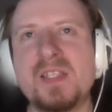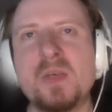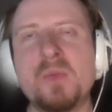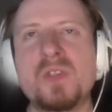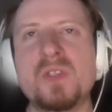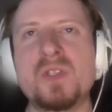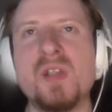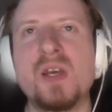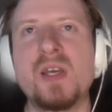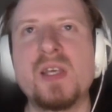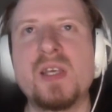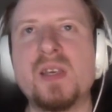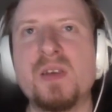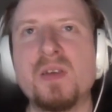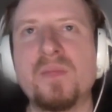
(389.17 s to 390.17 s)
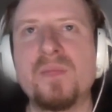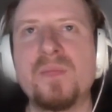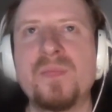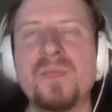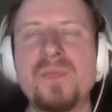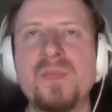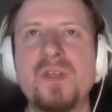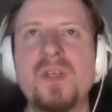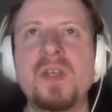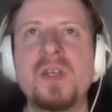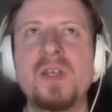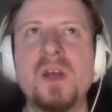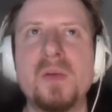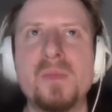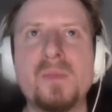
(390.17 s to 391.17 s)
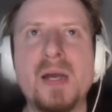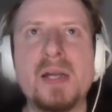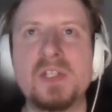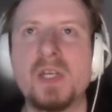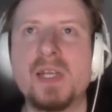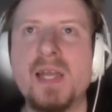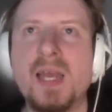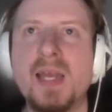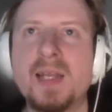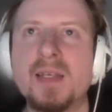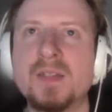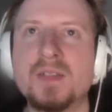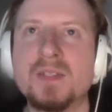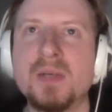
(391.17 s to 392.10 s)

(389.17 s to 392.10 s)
It wasn't like magic and aliens.